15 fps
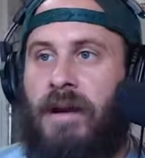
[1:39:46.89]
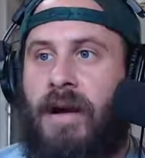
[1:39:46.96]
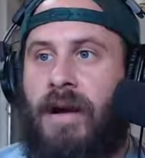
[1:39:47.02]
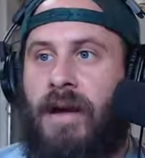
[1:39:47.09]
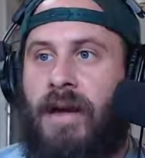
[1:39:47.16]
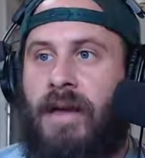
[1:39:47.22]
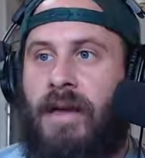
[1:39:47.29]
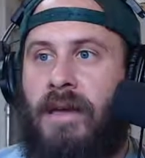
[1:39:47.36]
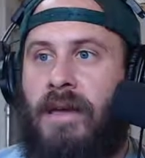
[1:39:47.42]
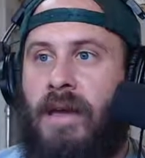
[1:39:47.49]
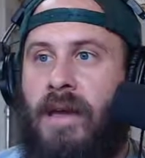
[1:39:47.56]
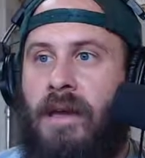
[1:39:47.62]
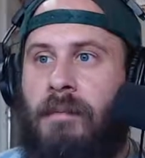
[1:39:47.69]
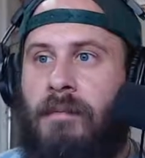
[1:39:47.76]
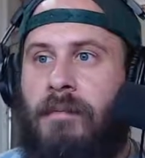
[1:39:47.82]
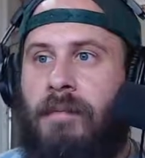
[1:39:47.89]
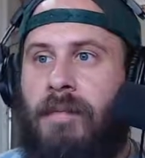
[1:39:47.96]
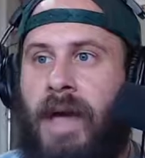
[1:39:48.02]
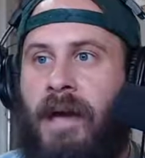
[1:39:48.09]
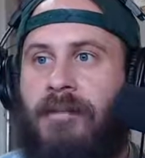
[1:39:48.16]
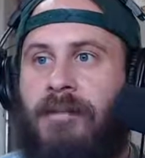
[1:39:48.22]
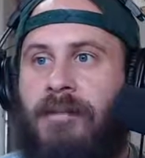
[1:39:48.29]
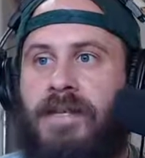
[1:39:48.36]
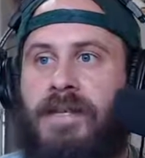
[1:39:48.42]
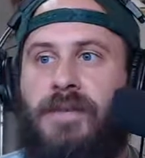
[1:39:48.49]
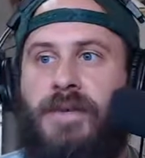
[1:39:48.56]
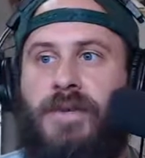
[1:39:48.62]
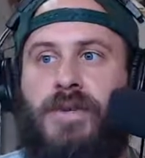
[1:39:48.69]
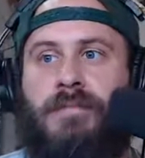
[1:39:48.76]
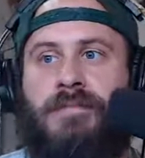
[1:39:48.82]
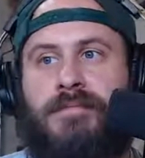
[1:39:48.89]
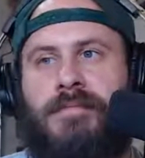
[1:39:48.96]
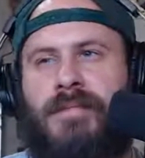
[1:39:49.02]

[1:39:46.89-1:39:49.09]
I am that visible.